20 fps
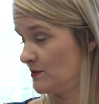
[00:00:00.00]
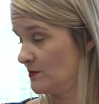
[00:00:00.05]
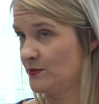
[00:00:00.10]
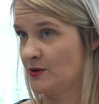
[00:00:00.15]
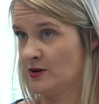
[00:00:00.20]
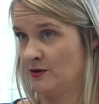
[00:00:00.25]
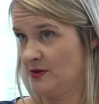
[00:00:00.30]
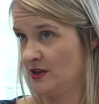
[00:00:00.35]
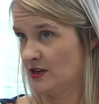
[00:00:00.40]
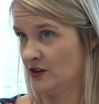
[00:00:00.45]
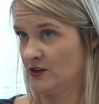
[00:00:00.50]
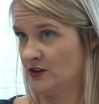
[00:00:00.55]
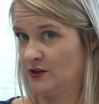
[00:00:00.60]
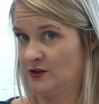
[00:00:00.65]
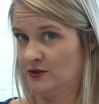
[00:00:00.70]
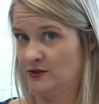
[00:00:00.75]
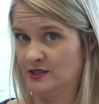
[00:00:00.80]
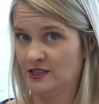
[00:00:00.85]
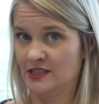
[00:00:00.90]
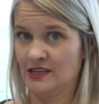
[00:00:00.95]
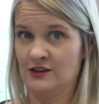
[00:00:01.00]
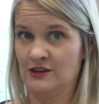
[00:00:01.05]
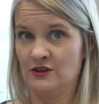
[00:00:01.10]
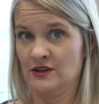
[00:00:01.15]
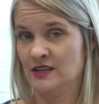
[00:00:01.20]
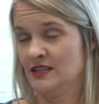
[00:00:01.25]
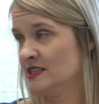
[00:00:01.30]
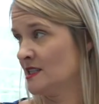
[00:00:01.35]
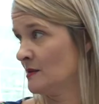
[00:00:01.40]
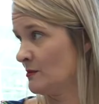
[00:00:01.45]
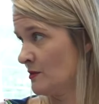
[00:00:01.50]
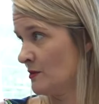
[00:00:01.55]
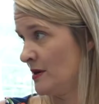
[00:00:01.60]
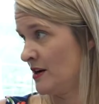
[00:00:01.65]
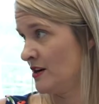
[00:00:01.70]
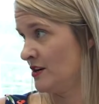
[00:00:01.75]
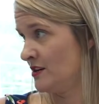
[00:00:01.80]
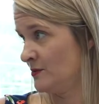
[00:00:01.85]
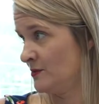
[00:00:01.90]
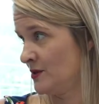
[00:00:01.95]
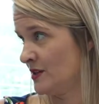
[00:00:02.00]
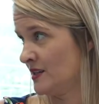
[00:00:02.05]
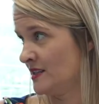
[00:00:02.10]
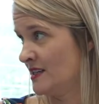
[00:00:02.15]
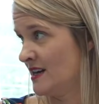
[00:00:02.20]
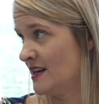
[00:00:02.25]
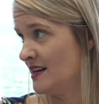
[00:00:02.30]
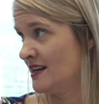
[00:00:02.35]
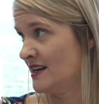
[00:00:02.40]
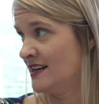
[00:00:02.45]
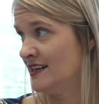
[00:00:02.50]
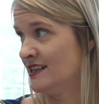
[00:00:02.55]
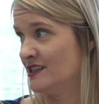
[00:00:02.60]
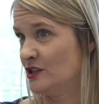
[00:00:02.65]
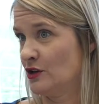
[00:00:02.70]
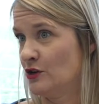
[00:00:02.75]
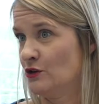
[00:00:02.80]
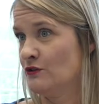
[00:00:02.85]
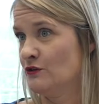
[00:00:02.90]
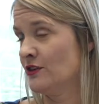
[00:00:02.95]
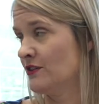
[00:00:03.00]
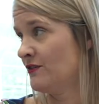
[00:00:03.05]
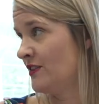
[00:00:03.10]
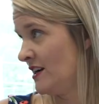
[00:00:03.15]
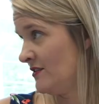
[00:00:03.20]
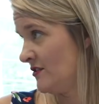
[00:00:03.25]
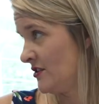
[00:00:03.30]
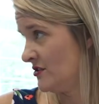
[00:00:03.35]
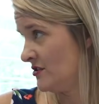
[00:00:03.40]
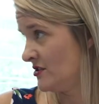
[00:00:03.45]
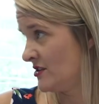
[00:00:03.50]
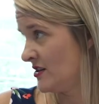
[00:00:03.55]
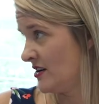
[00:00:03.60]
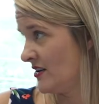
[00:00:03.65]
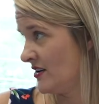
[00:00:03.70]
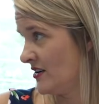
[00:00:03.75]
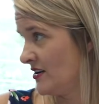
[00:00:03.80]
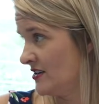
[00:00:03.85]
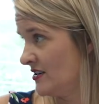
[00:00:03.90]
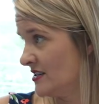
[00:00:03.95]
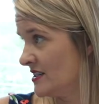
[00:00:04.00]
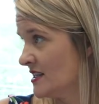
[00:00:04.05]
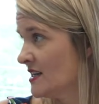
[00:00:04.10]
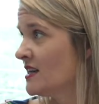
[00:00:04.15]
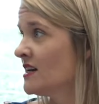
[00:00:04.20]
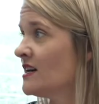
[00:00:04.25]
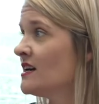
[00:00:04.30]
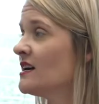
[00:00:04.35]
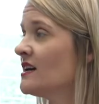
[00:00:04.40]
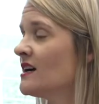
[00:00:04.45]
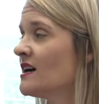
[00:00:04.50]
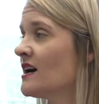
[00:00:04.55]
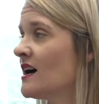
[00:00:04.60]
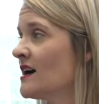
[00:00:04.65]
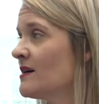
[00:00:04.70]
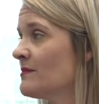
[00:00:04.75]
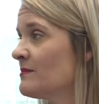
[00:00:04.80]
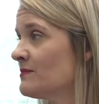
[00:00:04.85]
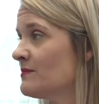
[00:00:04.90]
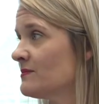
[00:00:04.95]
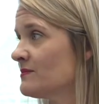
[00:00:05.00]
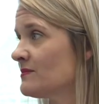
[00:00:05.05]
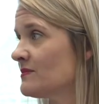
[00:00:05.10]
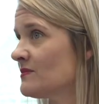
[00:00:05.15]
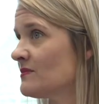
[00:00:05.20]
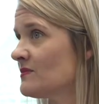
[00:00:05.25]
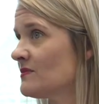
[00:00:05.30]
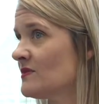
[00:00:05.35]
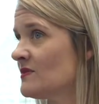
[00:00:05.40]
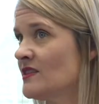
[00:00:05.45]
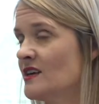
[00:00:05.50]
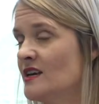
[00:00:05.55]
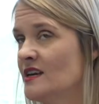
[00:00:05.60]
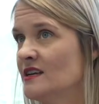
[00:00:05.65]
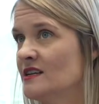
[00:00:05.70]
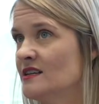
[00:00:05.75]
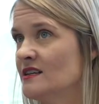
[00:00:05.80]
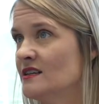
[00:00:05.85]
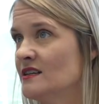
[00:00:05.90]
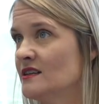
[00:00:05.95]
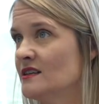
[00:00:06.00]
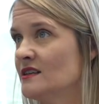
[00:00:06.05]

permit closed and you need some repair work done and it's over $500, then